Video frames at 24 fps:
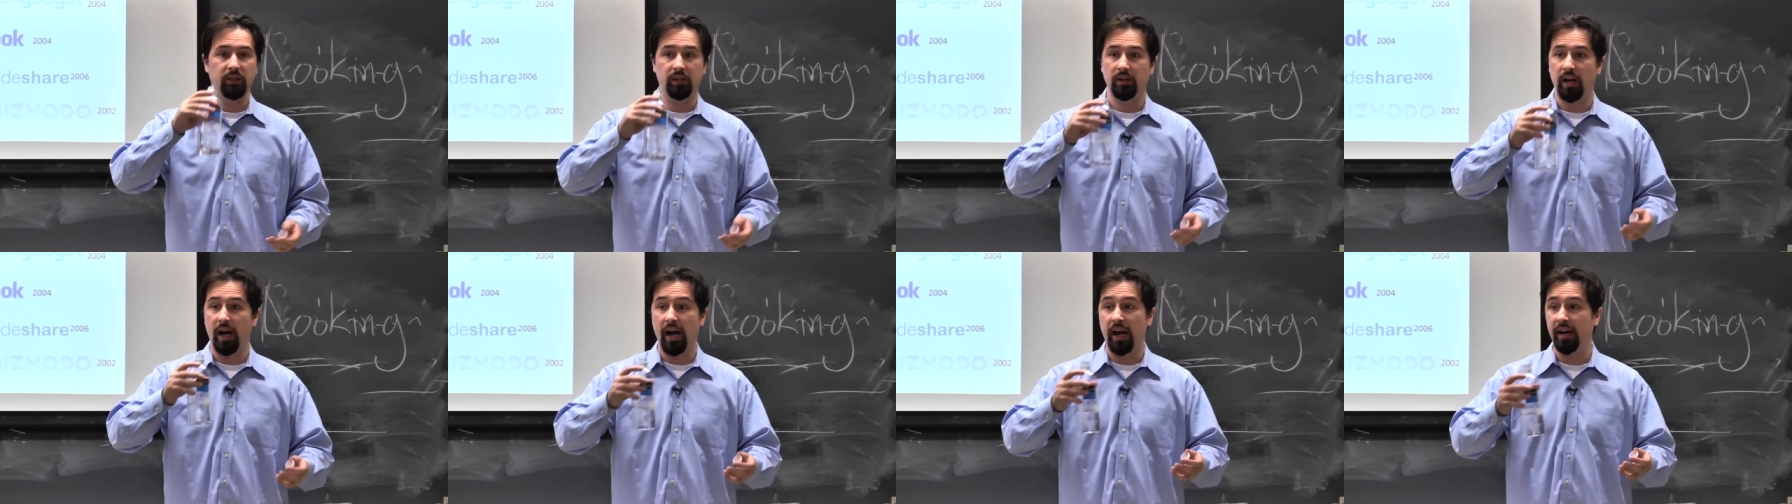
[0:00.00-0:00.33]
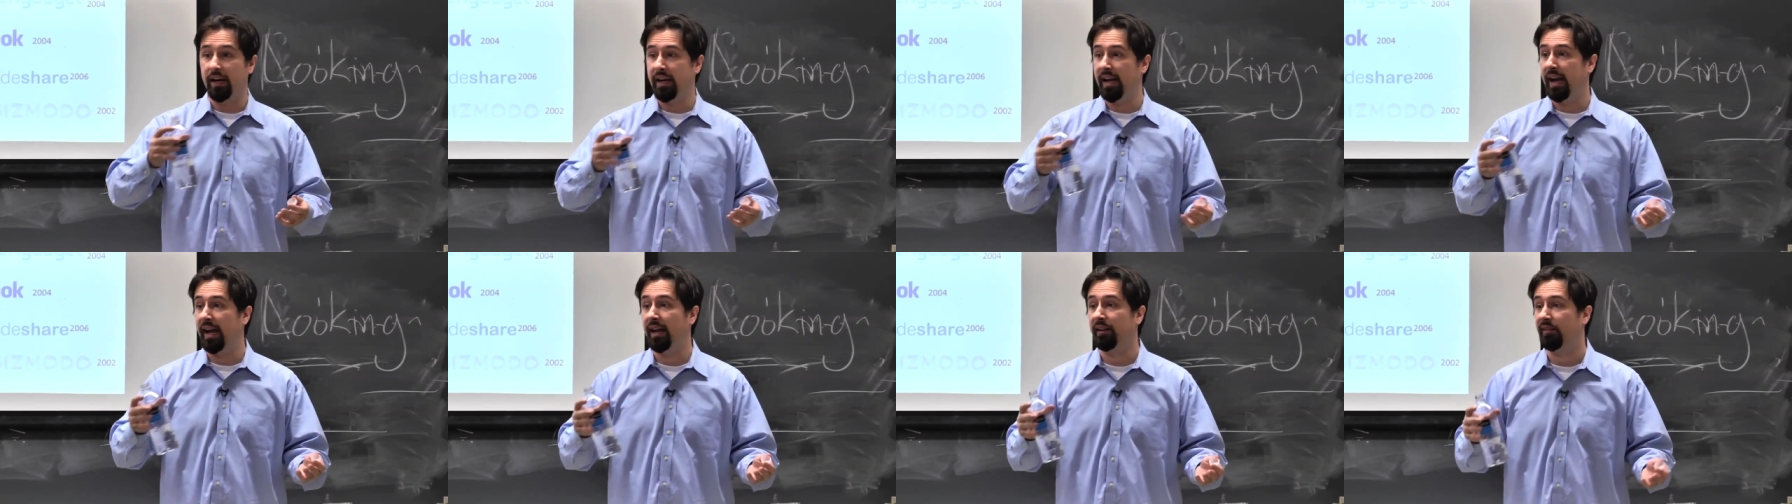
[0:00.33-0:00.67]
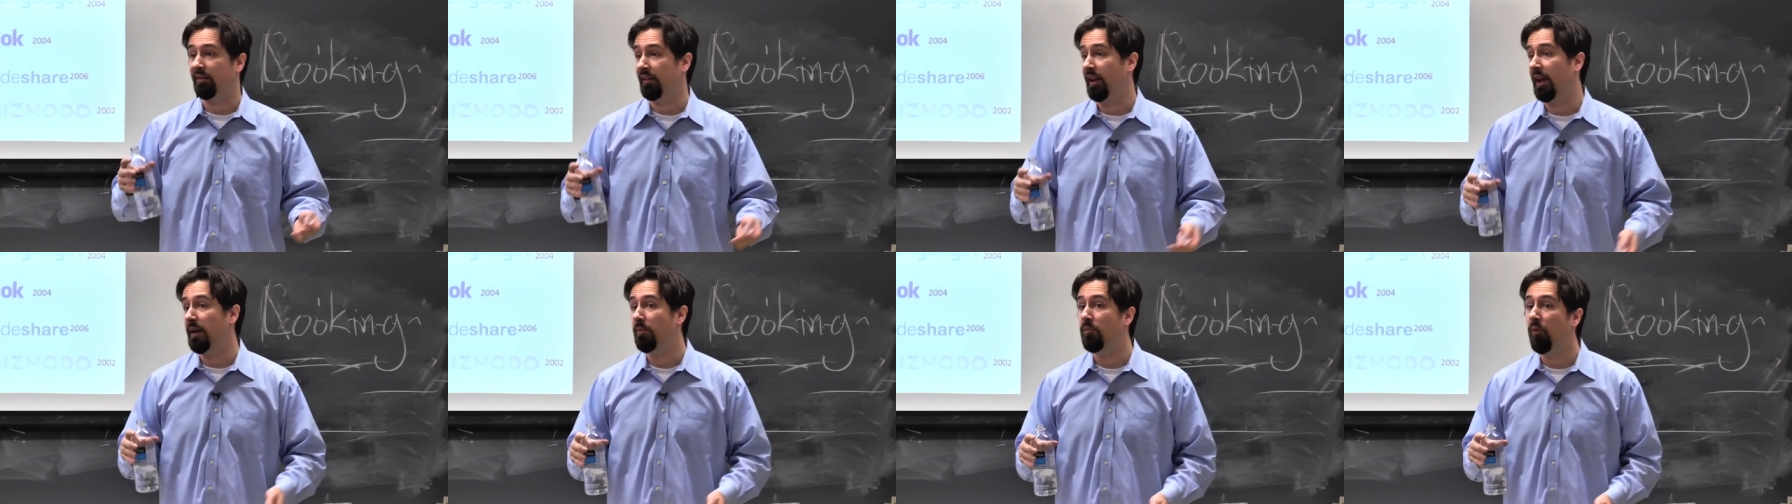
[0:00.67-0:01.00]
I
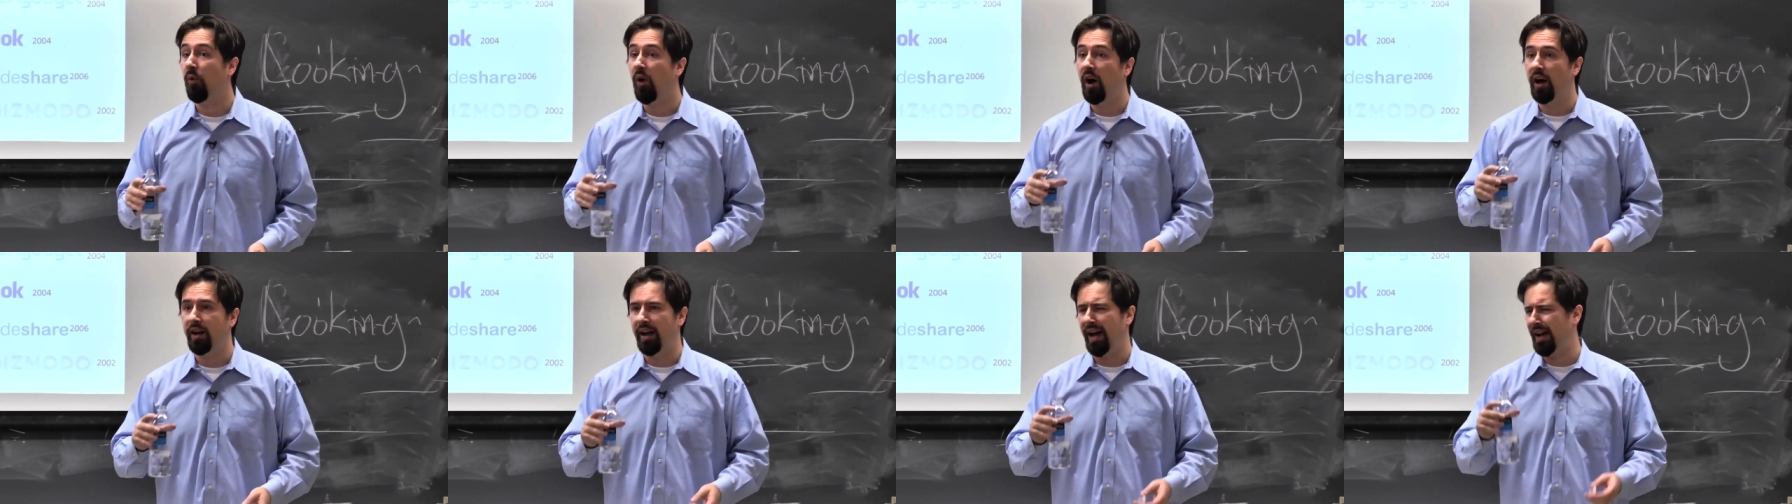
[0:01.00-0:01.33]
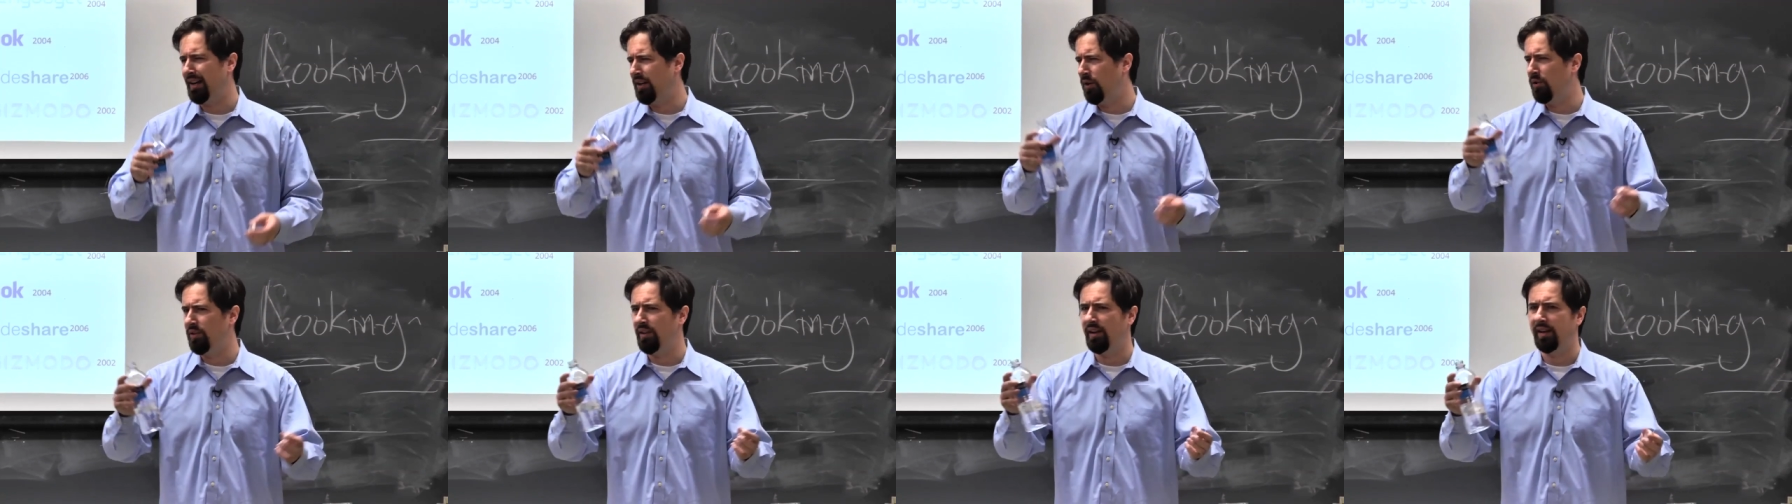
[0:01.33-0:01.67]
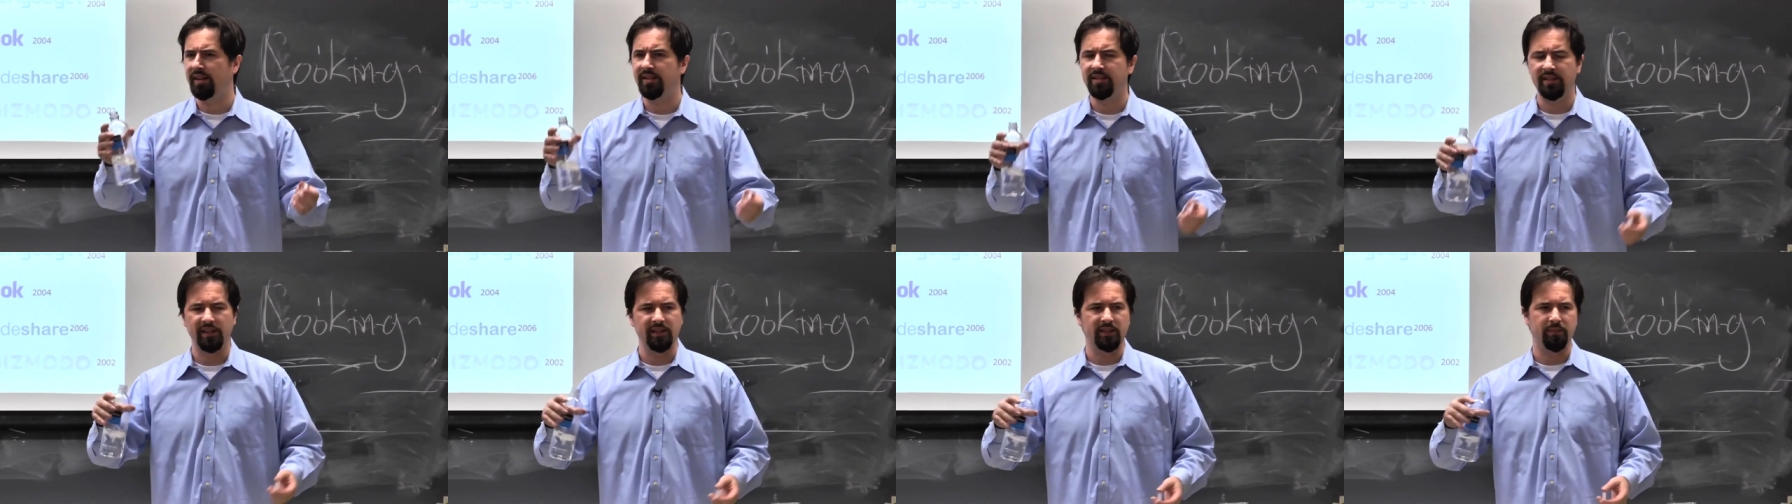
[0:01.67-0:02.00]
can't name one. I know they
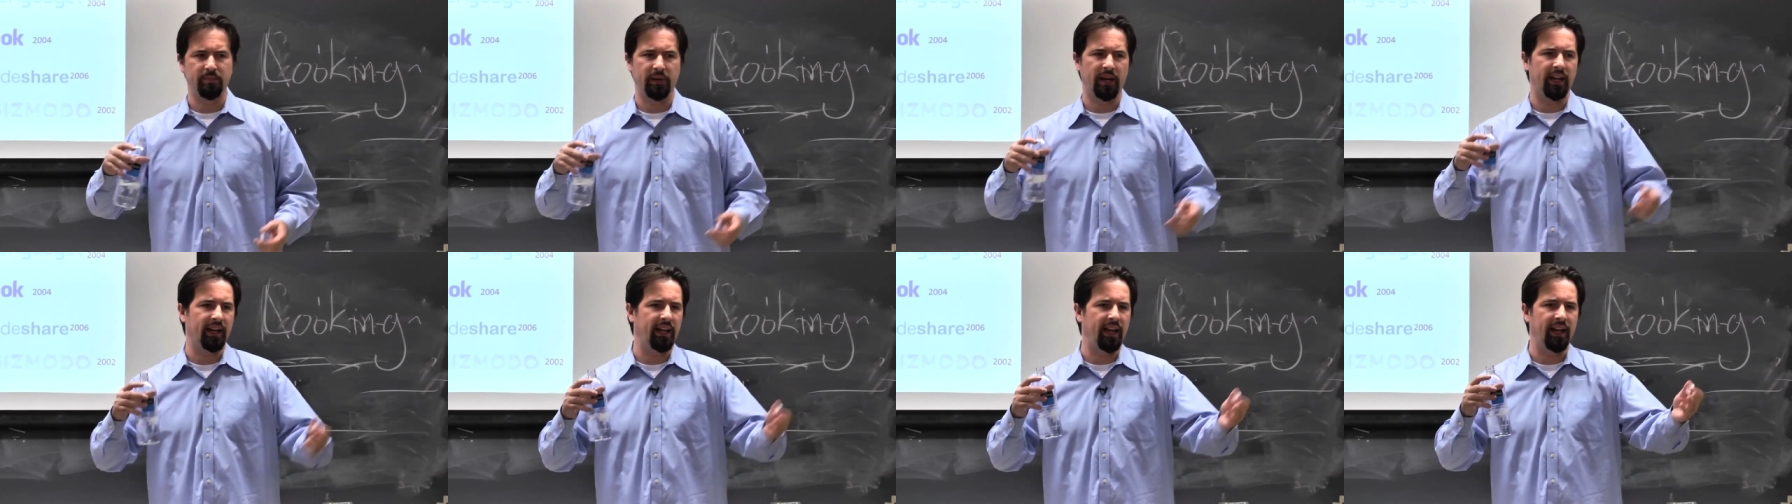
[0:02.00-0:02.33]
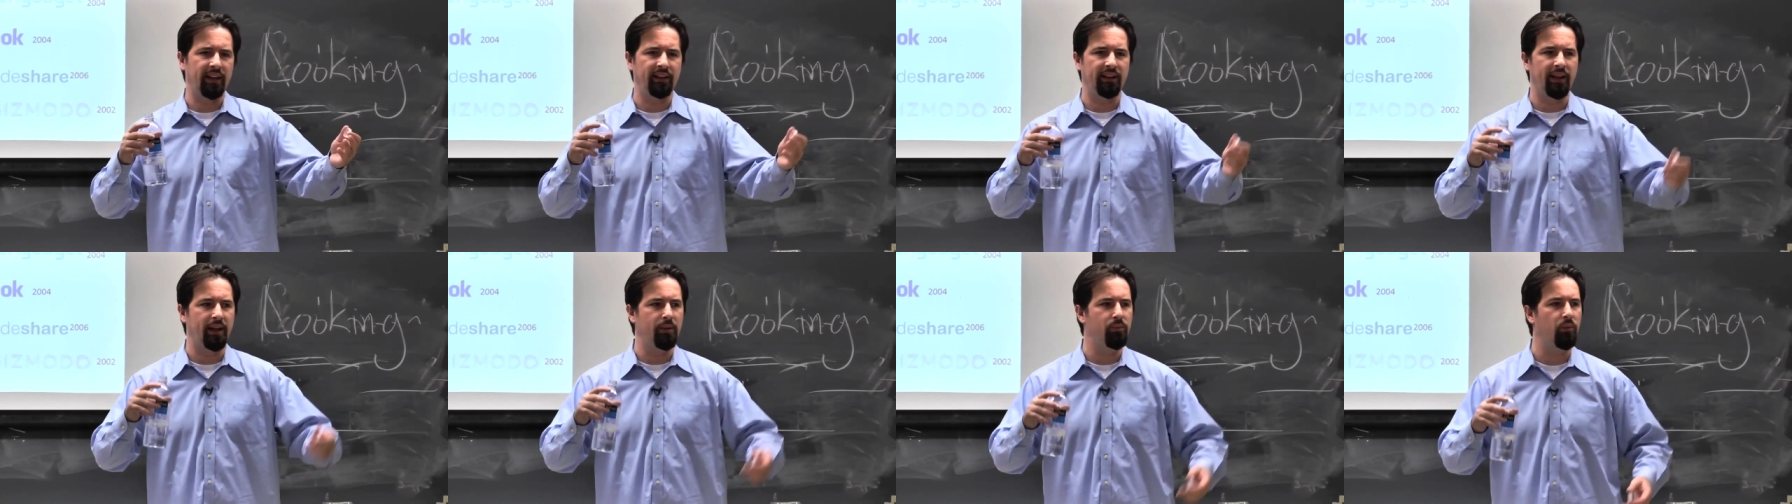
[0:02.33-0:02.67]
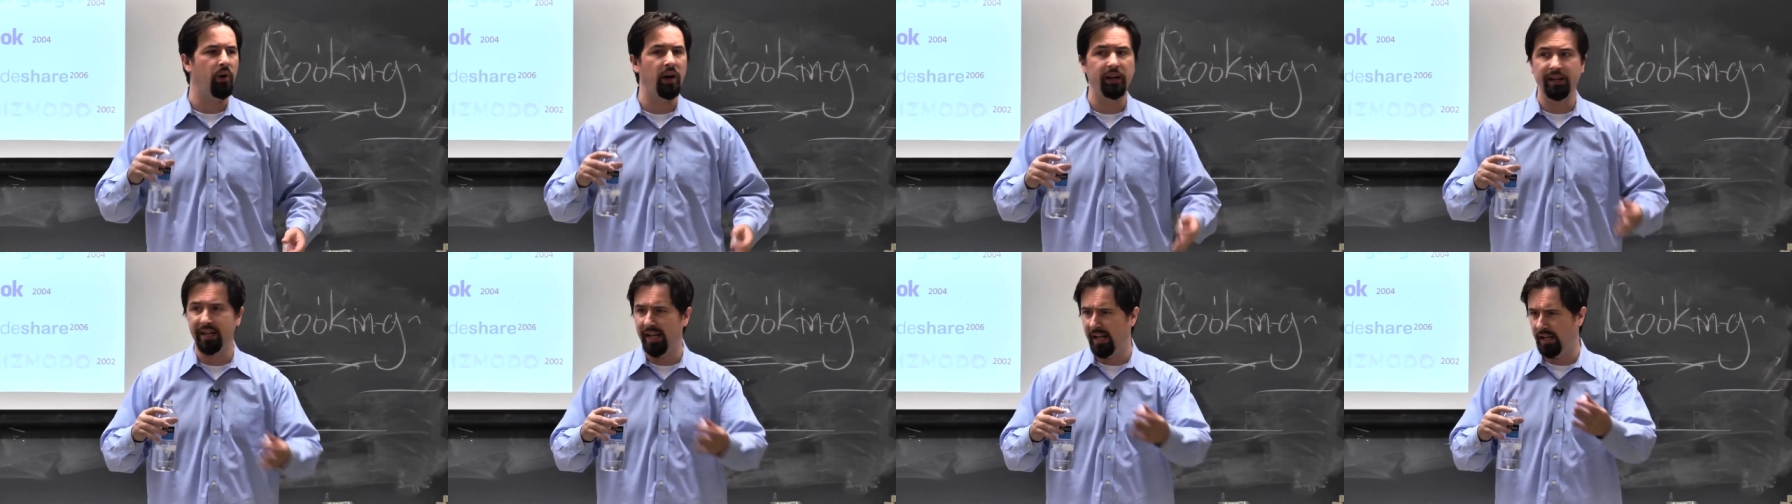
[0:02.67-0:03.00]
exist, but I can't name
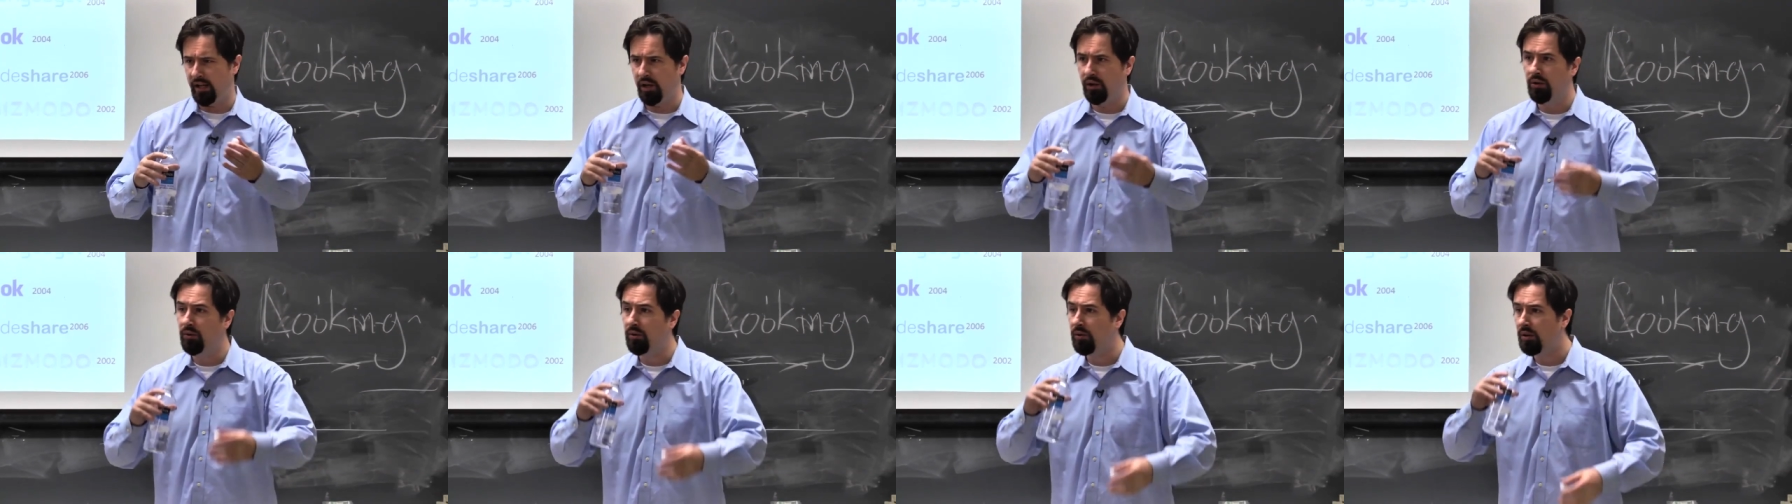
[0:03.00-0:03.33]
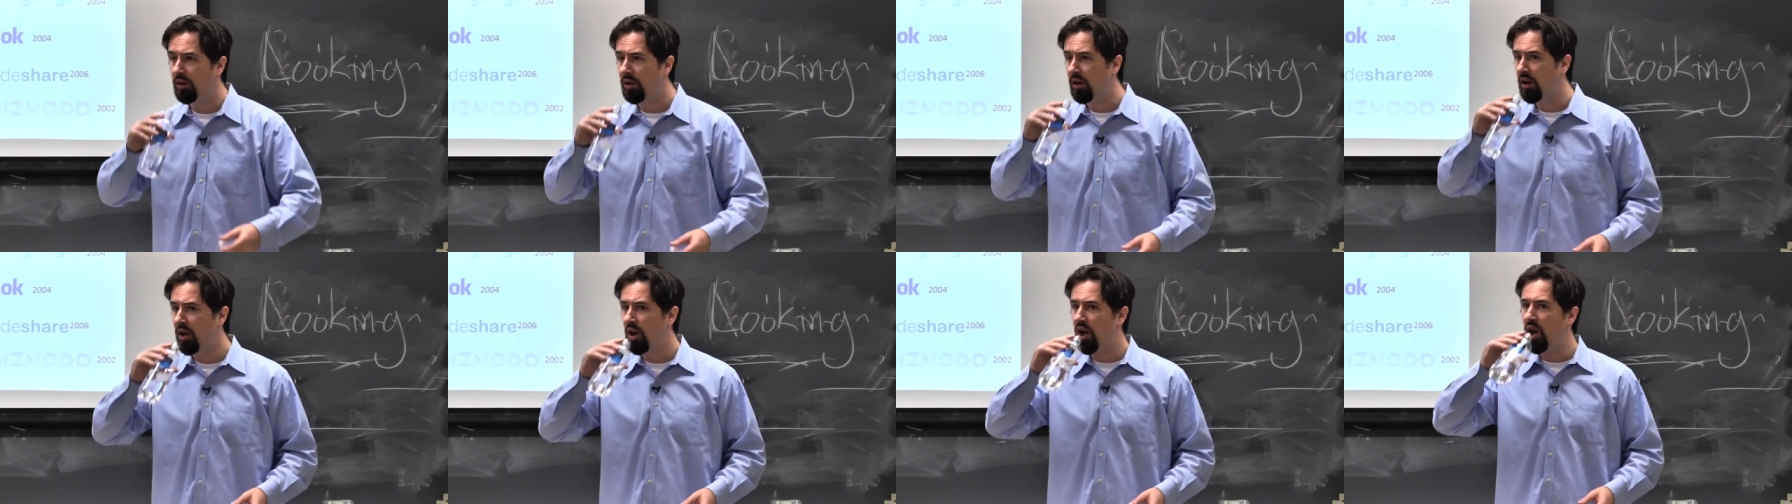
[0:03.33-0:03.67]
one. Can you?